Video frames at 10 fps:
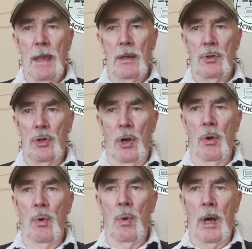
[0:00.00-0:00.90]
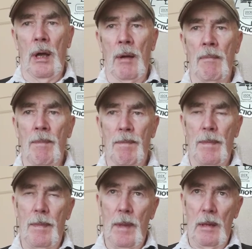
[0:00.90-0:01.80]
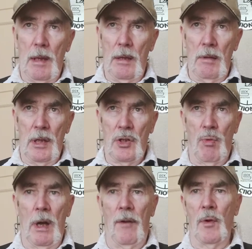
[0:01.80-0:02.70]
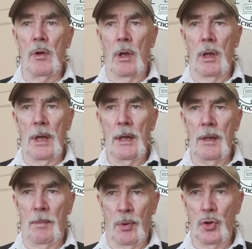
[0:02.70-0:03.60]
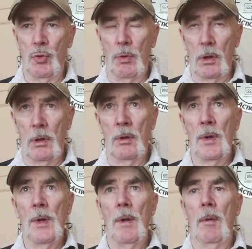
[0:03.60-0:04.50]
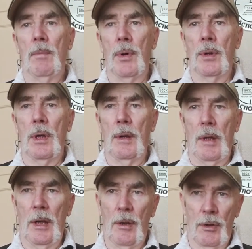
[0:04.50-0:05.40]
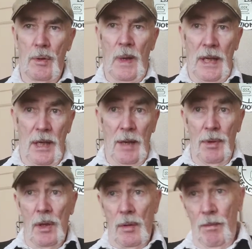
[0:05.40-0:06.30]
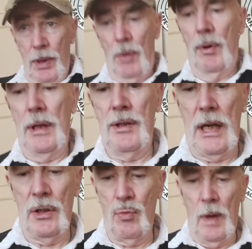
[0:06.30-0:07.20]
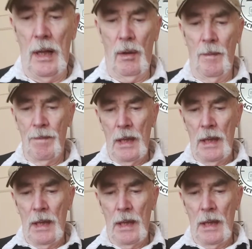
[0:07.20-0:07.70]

So it's quite often called the Bush War, but it also had urban components as well.